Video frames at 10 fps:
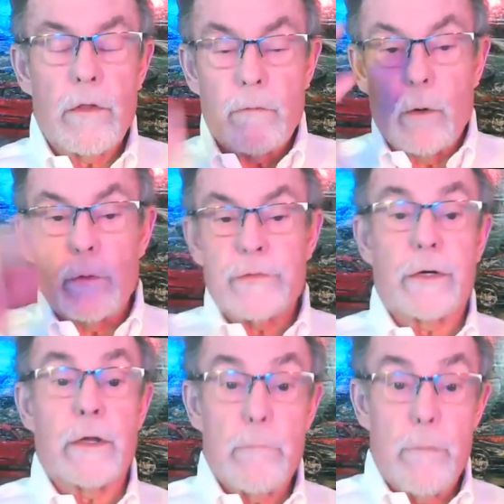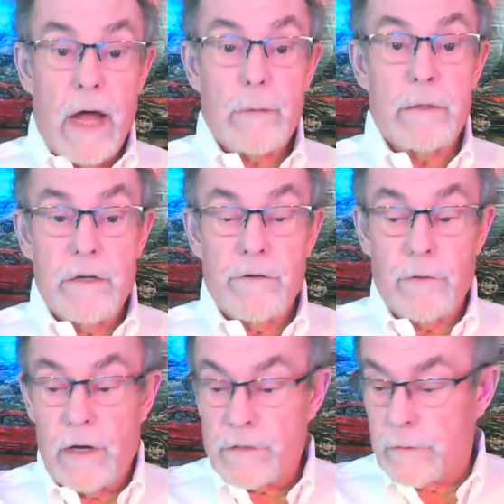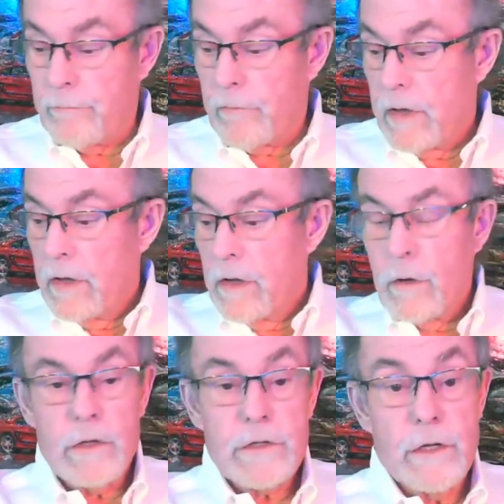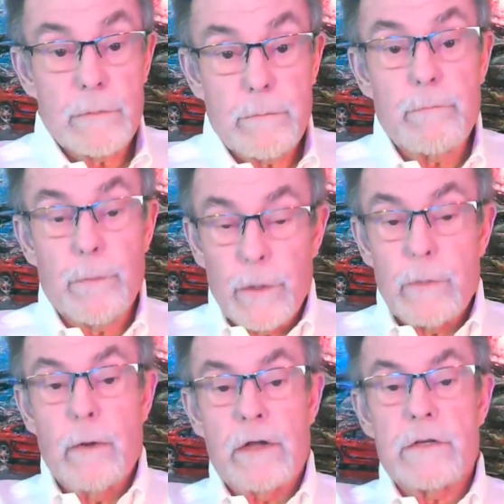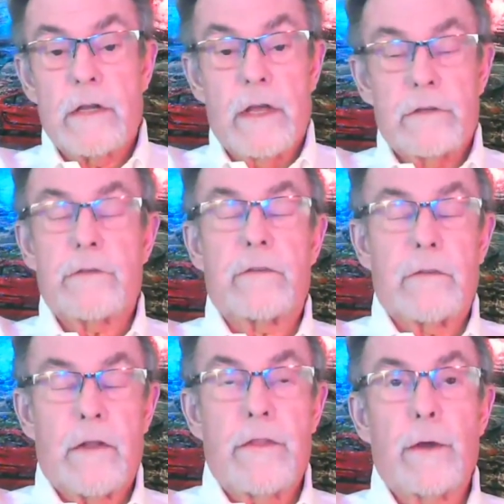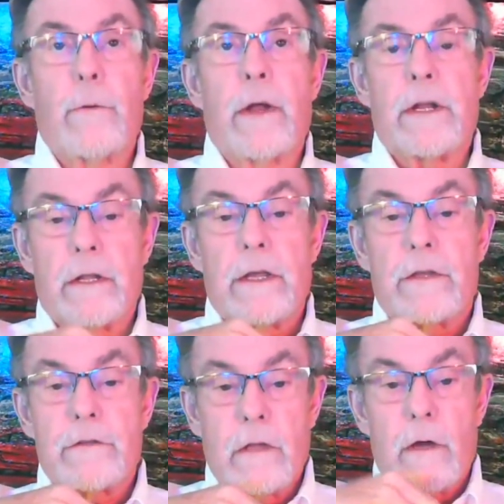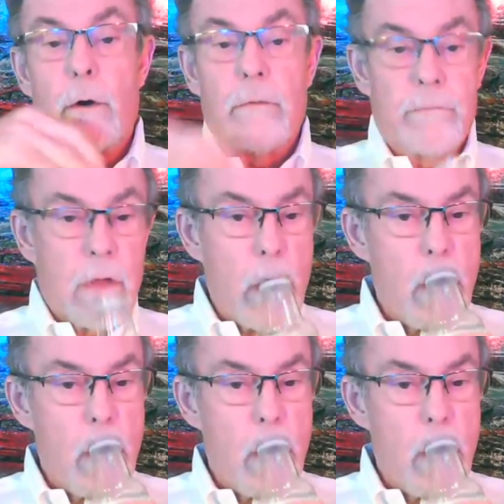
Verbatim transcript: the roll center at the bottom of the differential, which is pretty much as theoretically as low